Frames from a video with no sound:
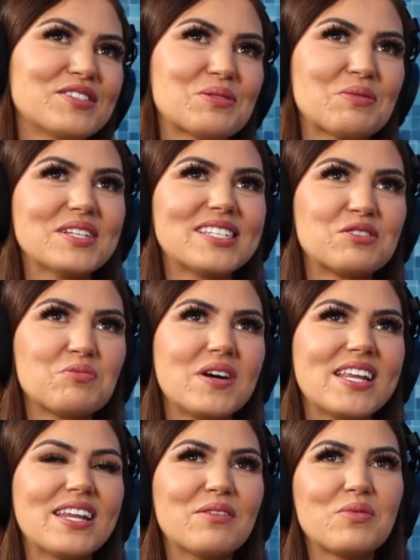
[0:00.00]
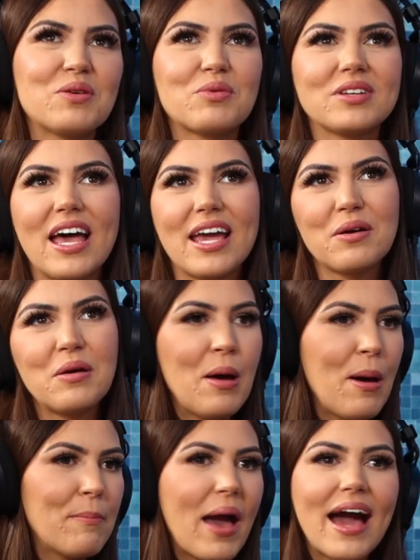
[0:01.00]
stories is when we were like
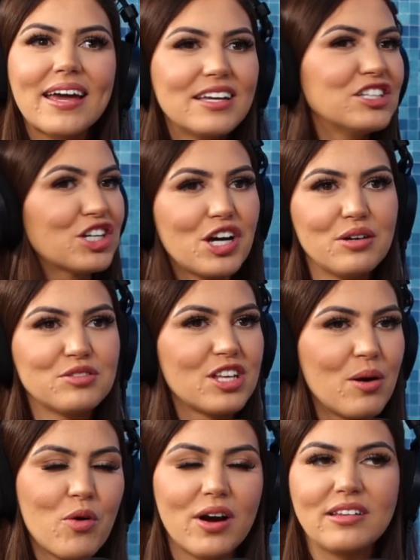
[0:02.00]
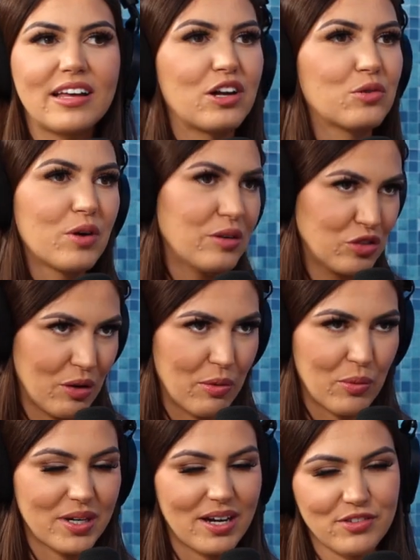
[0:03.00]
packing to go somewhere like on a road trip
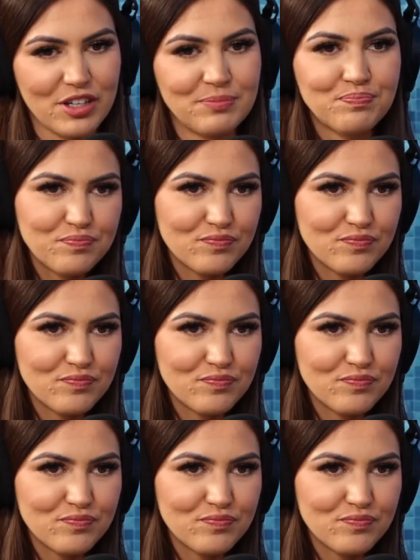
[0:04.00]
or whatever,